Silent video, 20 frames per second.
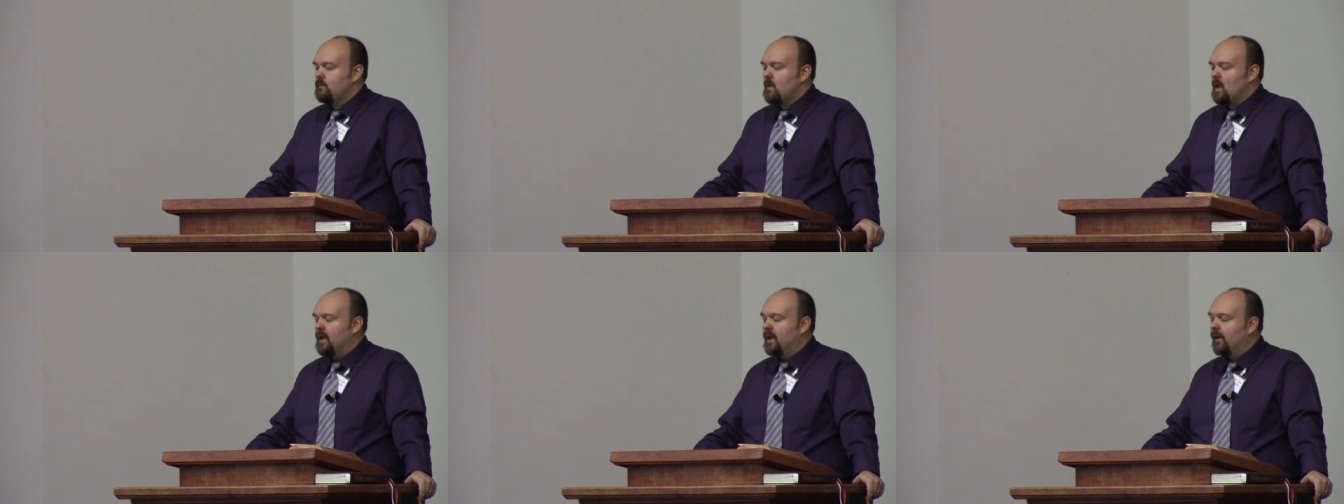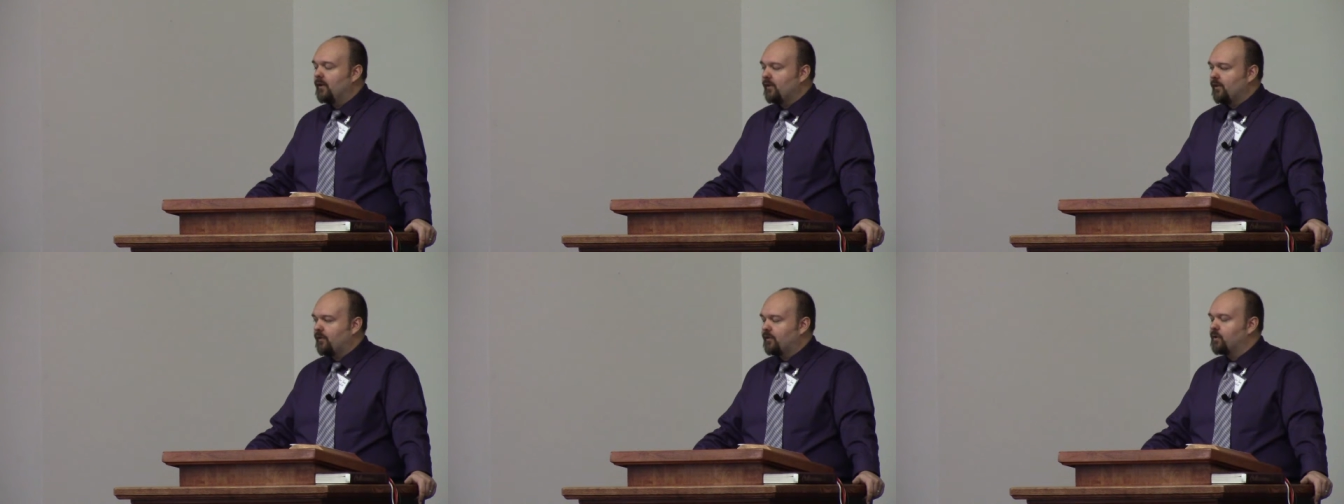He
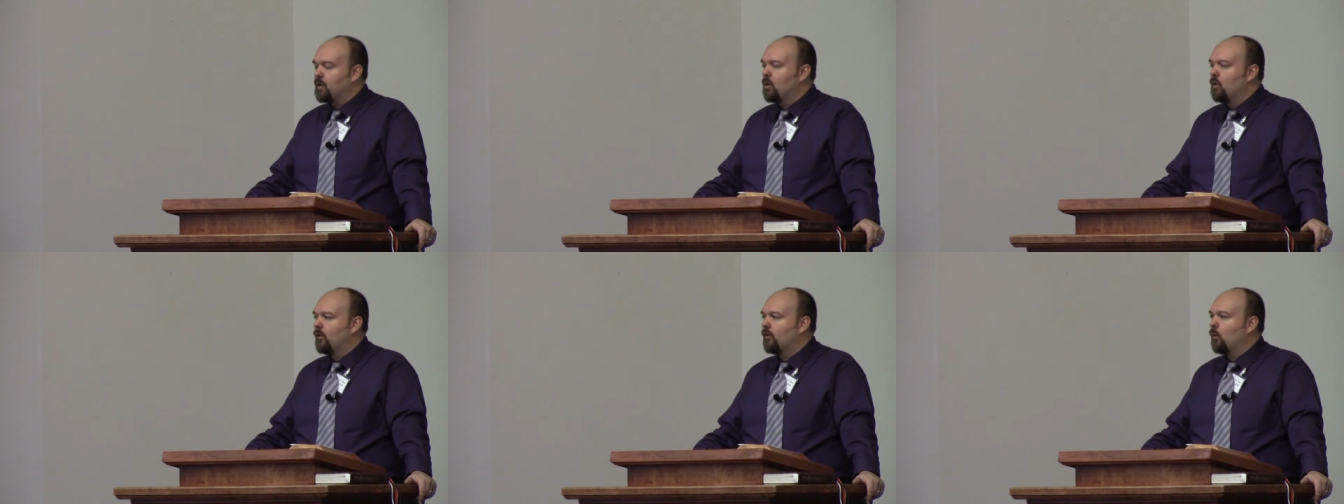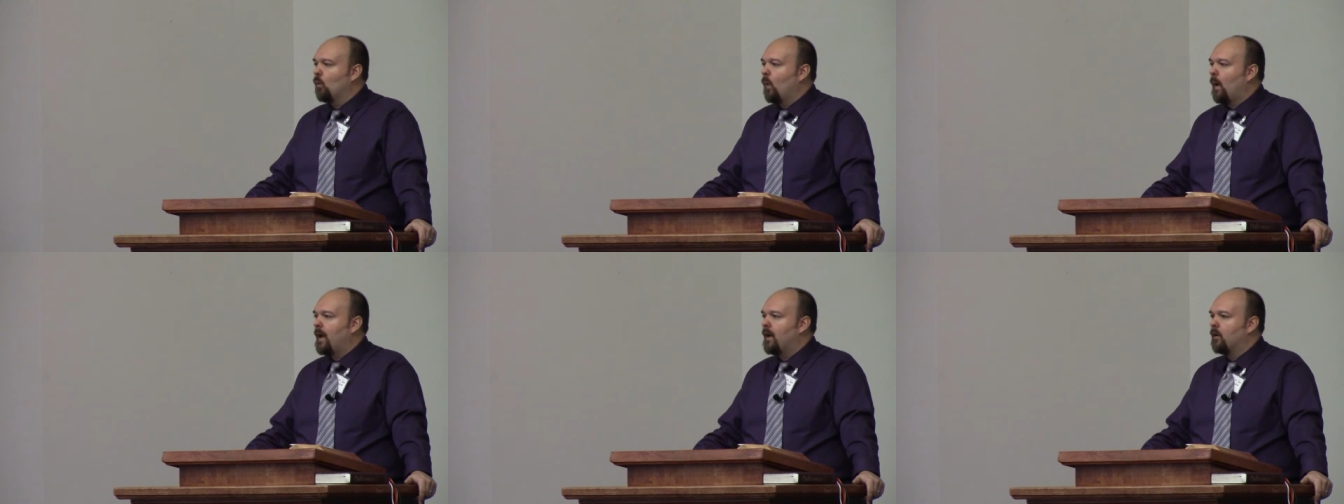doesn't throw
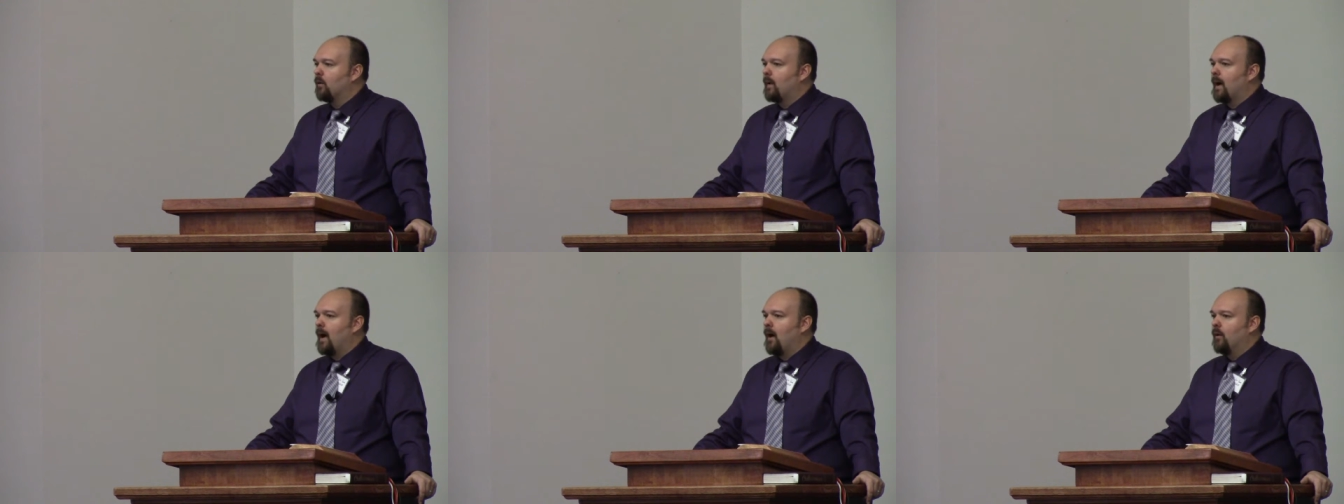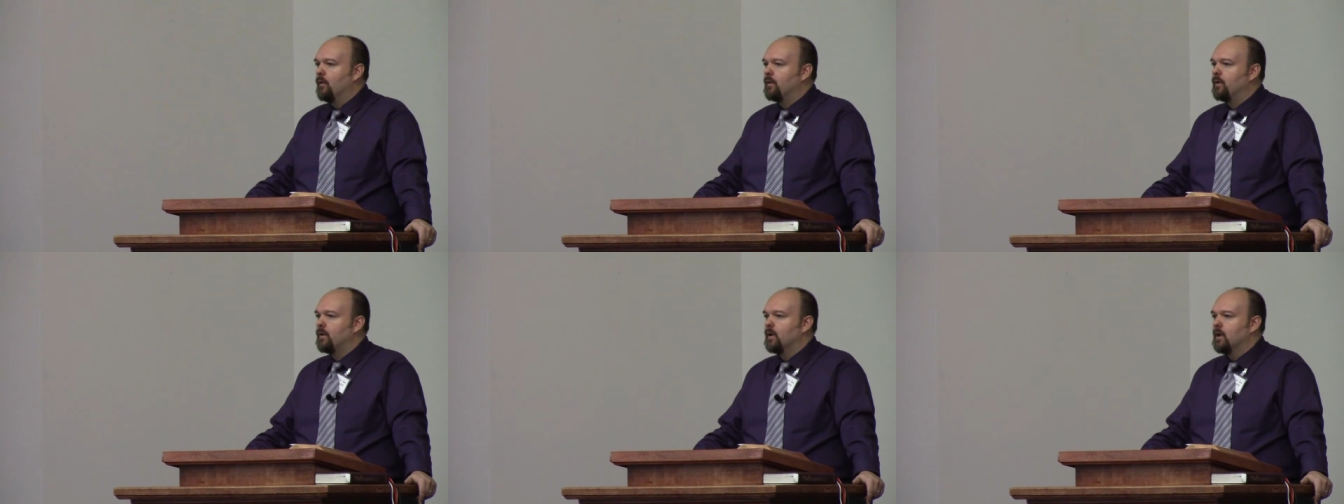his weight
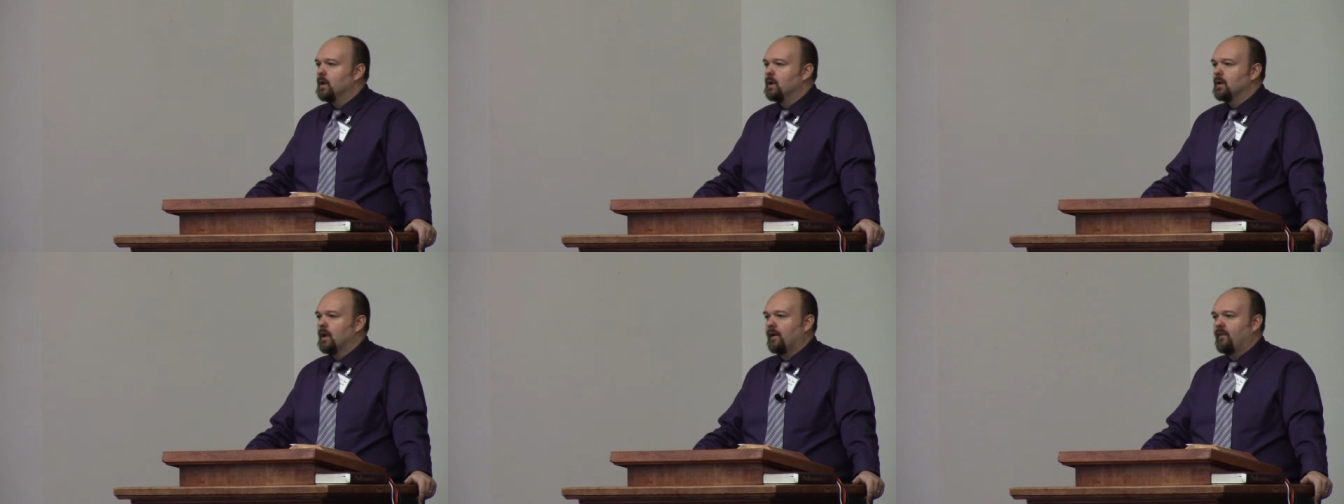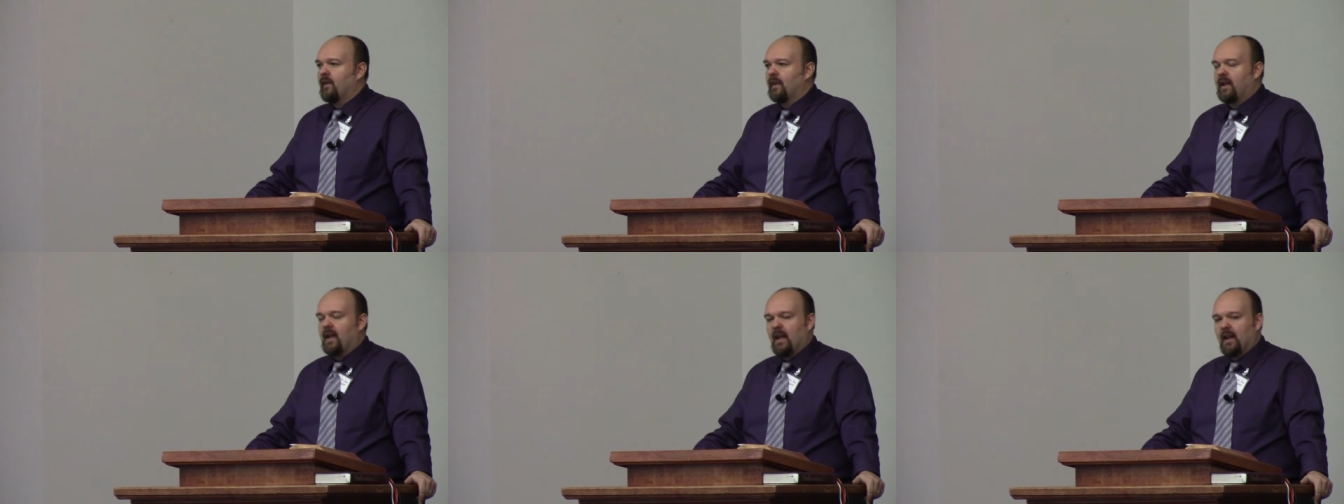around
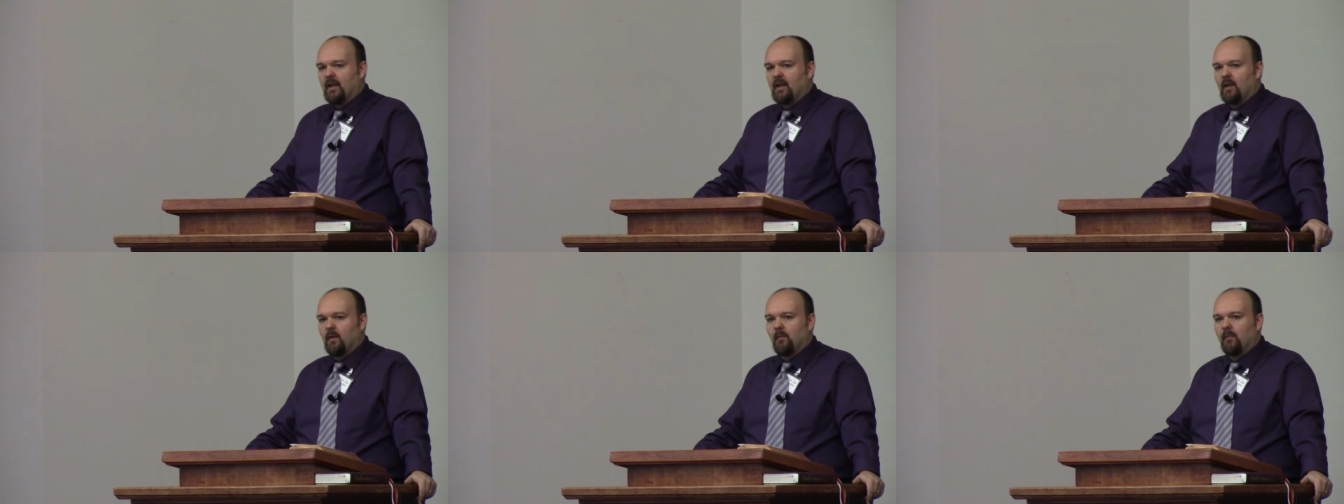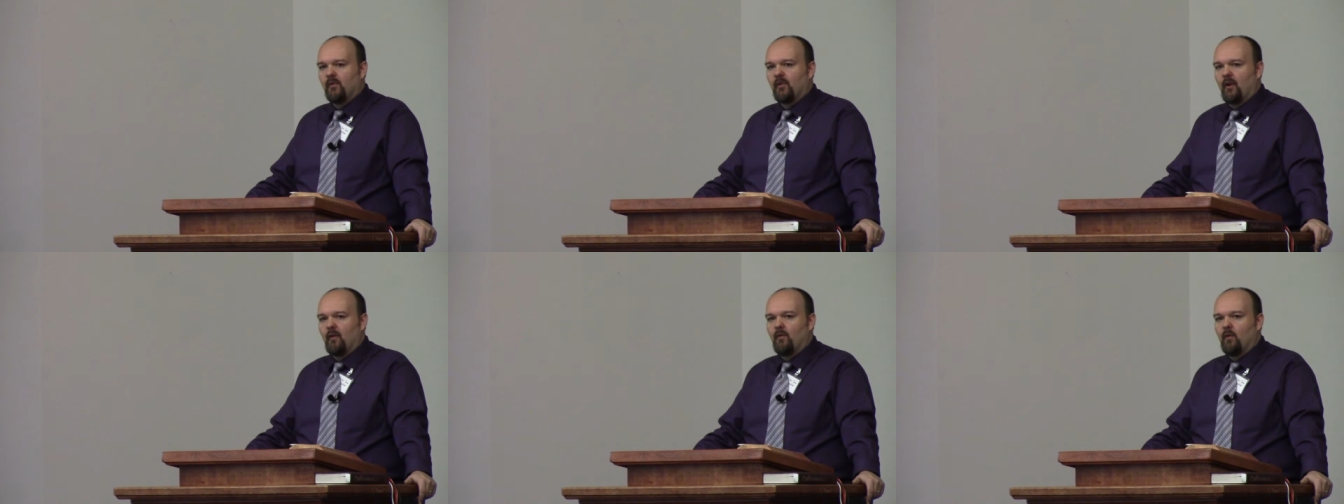like the
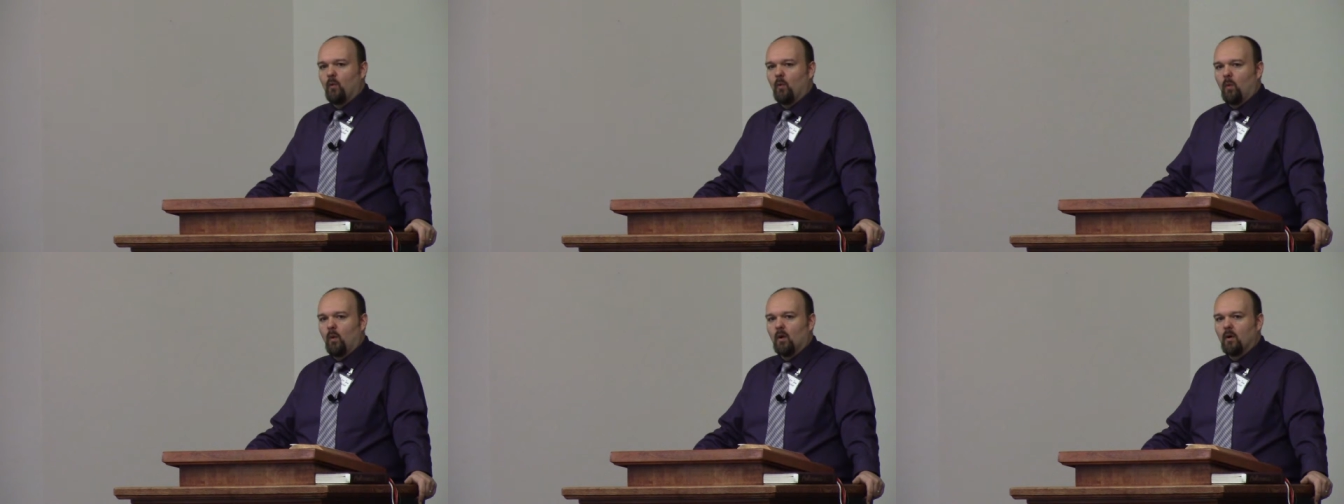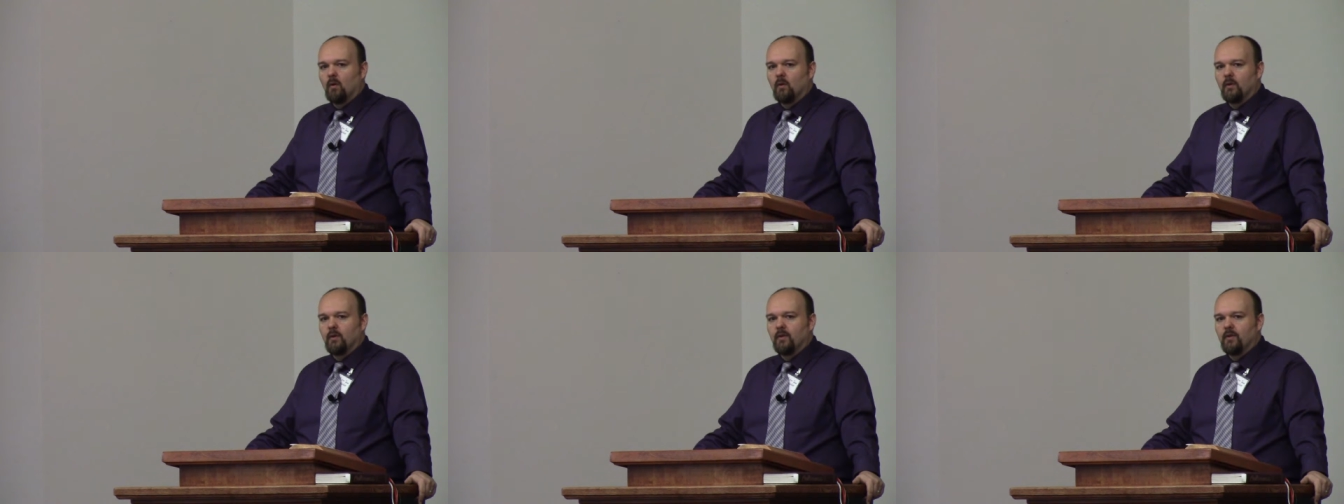kingdoms of the
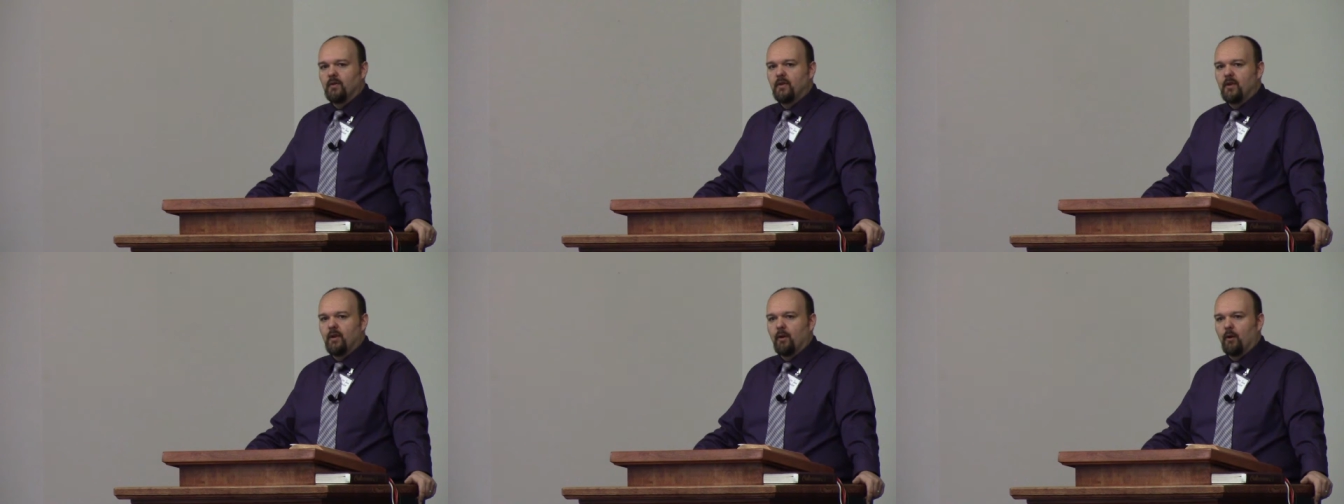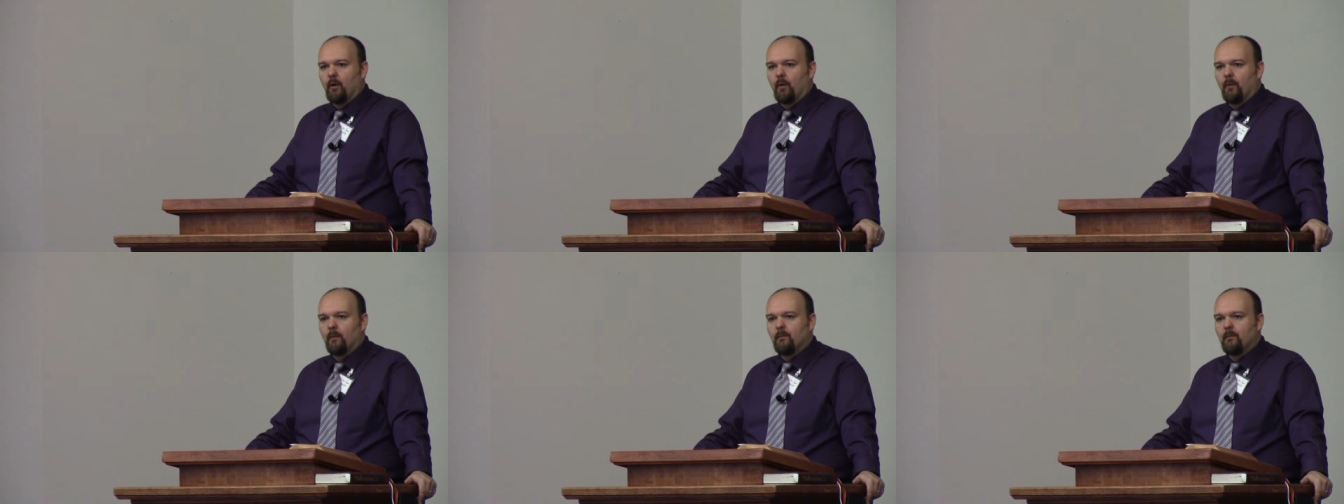world
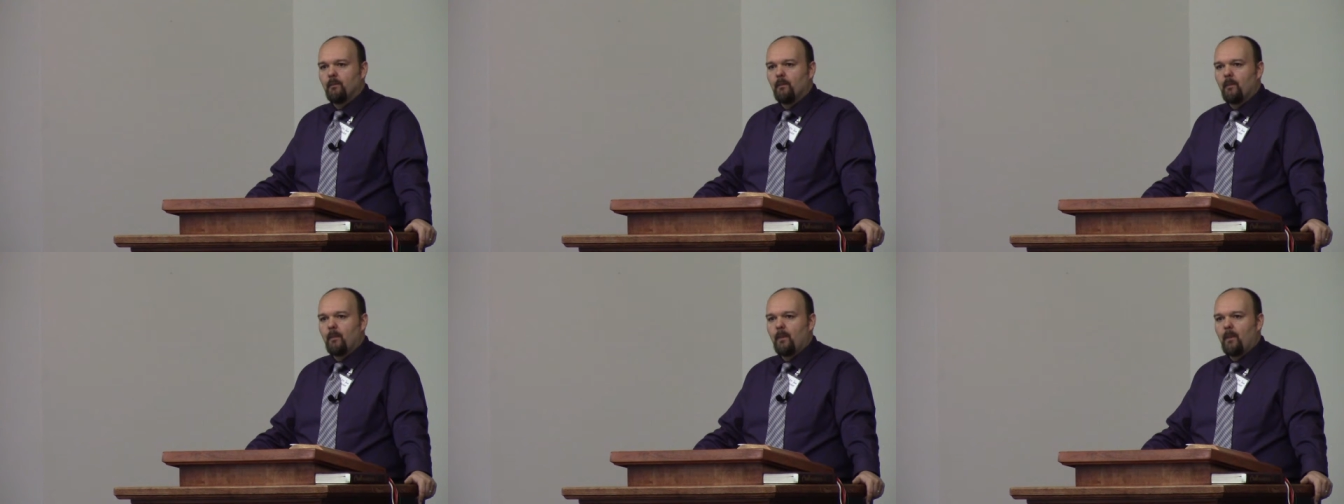do.